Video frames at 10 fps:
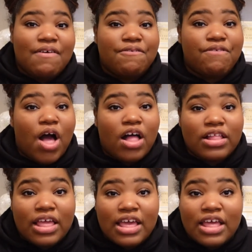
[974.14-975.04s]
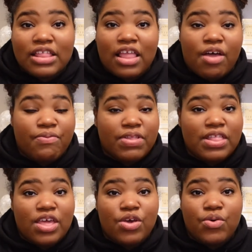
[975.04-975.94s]
falling in love with
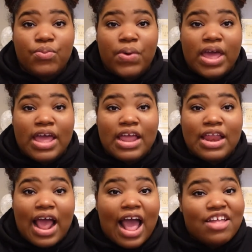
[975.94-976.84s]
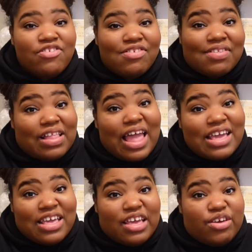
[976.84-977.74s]
you when I just
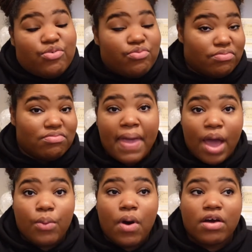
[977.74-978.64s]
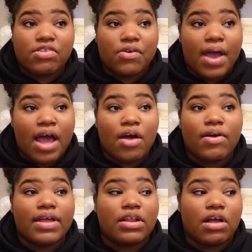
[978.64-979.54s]
like you. Matt walks her
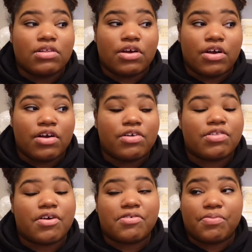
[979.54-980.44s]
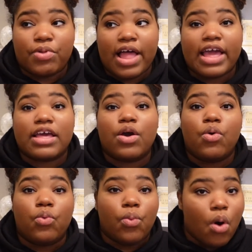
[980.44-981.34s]
out, and all the girls are like,
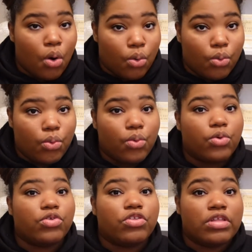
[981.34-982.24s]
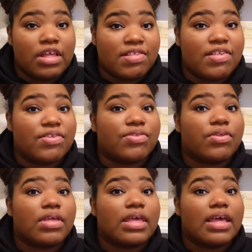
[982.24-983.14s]
whoa, this is
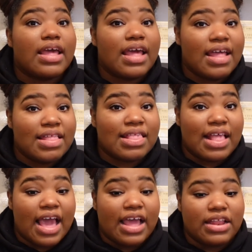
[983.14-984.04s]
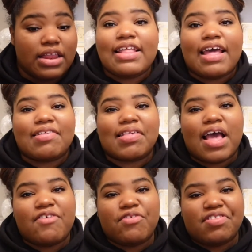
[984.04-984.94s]
insane. Next
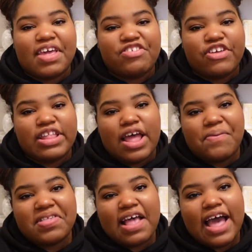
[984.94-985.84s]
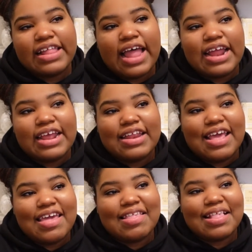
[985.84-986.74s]
conversation that was highlighted
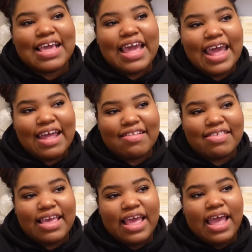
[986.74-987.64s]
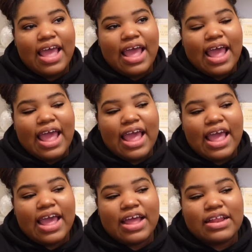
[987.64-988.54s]
is Kit.
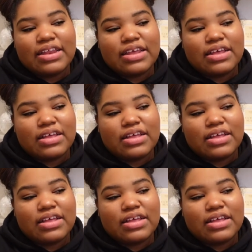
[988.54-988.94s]
And